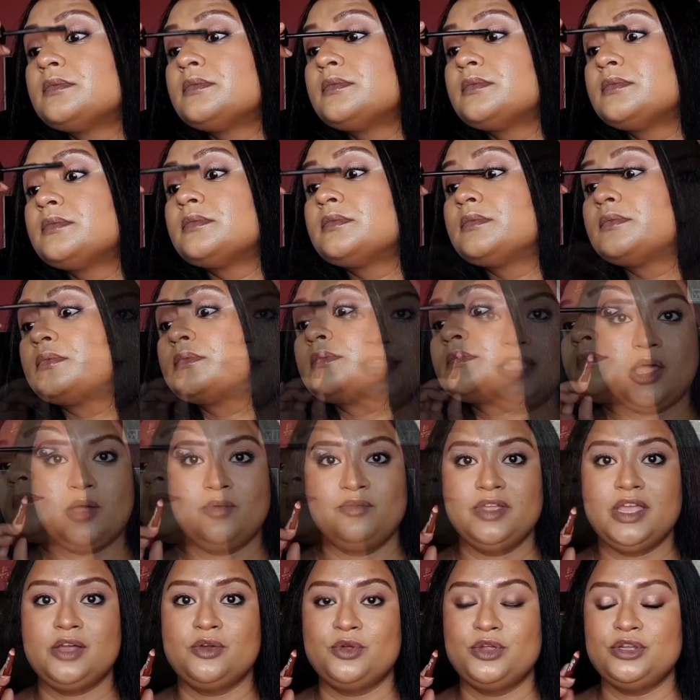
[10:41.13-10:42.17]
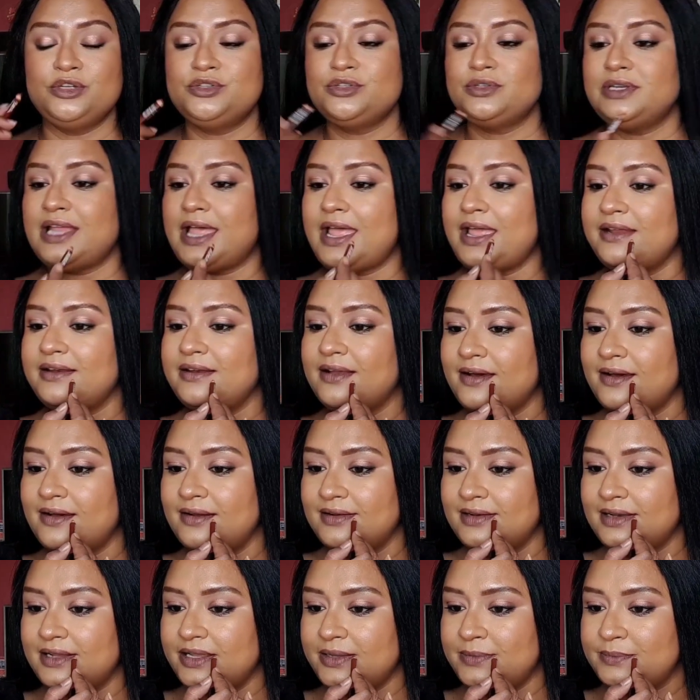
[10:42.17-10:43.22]
And now we are going to line our
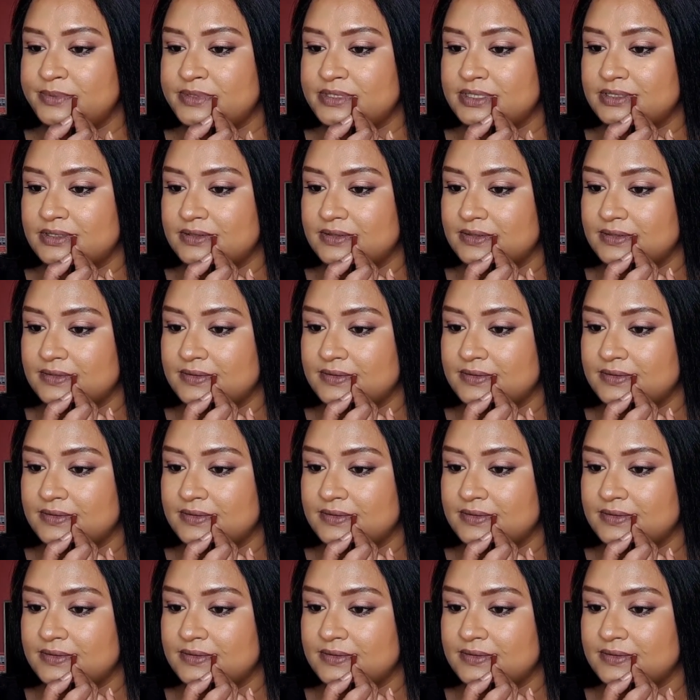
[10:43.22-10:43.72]
lips.